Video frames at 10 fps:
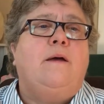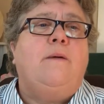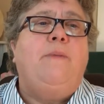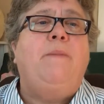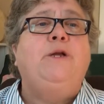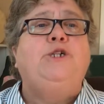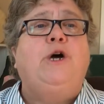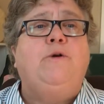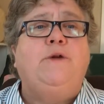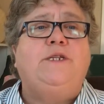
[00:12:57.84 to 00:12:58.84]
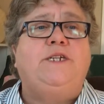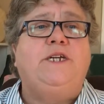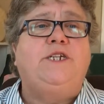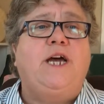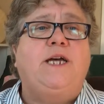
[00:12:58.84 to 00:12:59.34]
Pema Chodron
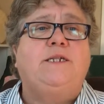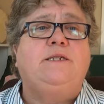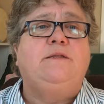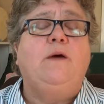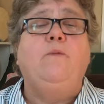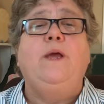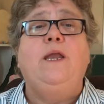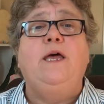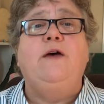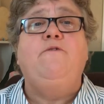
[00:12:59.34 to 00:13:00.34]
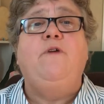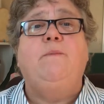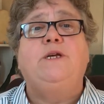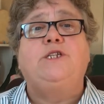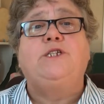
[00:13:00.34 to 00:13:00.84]
suggests that we live from
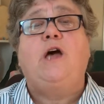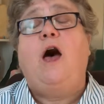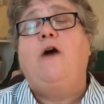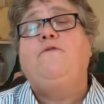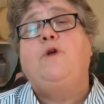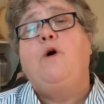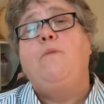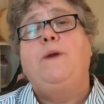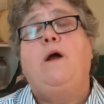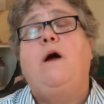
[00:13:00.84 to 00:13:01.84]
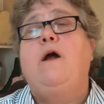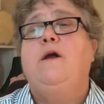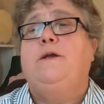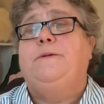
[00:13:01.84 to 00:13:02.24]
a soft, open heart,